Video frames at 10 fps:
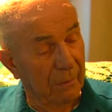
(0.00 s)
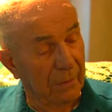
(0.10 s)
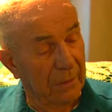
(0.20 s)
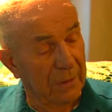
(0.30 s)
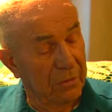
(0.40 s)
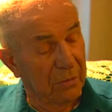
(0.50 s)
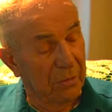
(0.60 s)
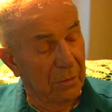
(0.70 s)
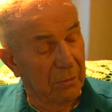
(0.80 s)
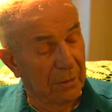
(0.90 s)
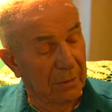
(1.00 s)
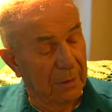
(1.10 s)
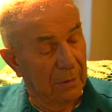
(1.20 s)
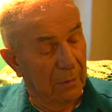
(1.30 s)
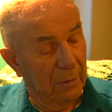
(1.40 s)
we were
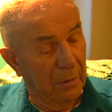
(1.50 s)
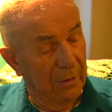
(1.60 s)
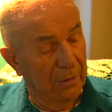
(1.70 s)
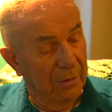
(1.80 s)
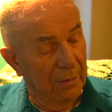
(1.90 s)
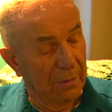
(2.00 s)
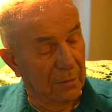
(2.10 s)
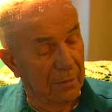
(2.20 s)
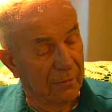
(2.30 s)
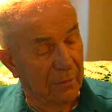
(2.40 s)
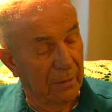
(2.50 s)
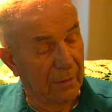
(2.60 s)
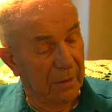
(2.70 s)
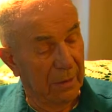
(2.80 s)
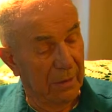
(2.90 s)
in number 4
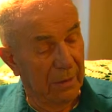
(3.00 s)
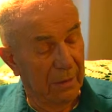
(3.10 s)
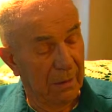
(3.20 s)
then,